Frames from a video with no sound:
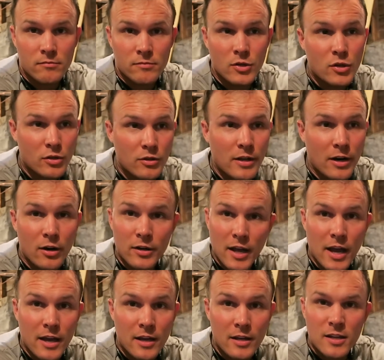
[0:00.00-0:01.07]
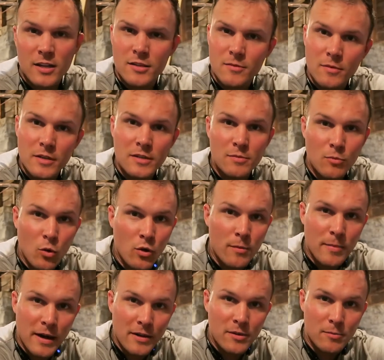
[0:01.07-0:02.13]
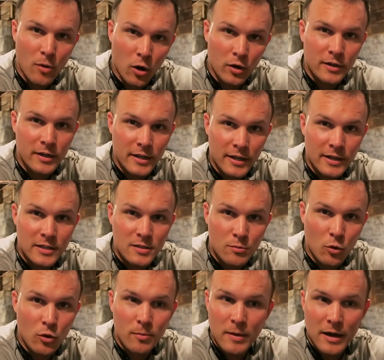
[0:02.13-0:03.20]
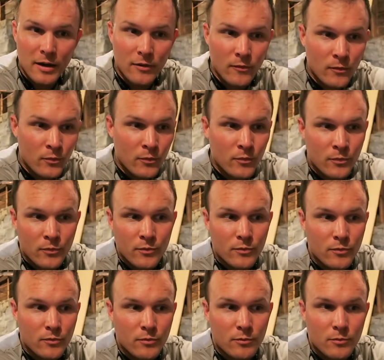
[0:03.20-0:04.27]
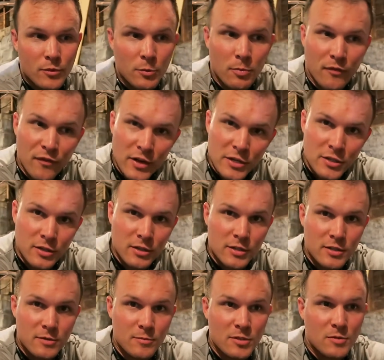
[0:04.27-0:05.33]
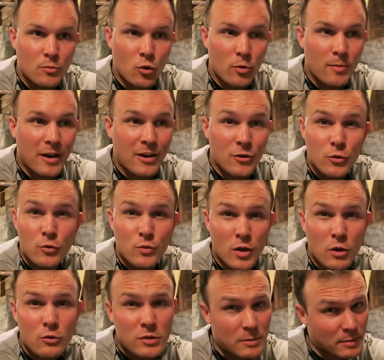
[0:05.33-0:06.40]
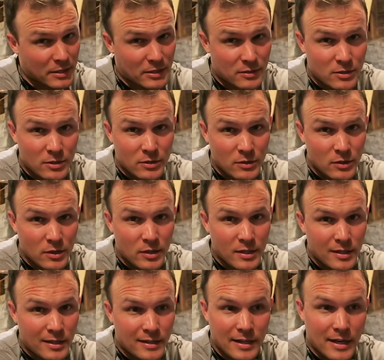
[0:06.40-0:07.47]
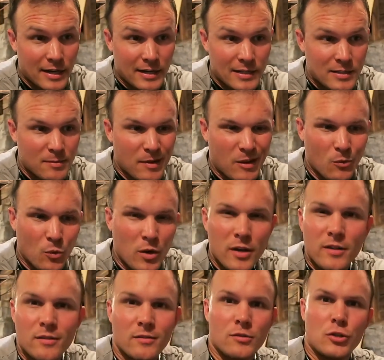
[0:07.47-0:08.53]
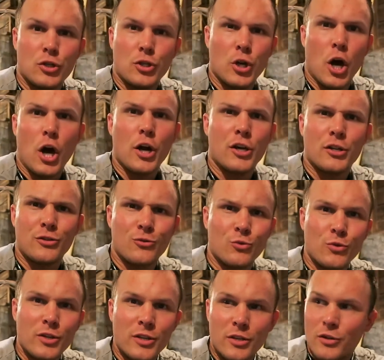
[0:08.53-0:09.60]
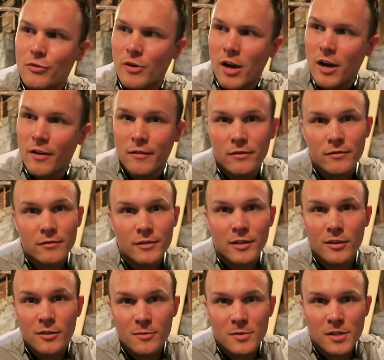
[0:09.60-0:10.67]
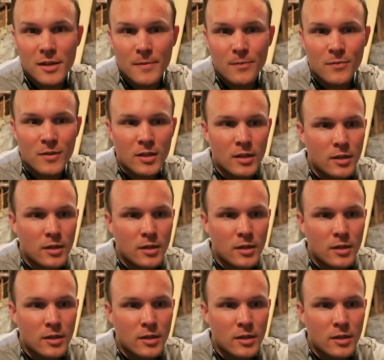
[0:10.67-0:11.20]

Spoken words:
You can do that all day. It's more about the marketing. It's more about your professionalism. It's more about who knows about you than it is about what giant rig you have. You know what I'm saying?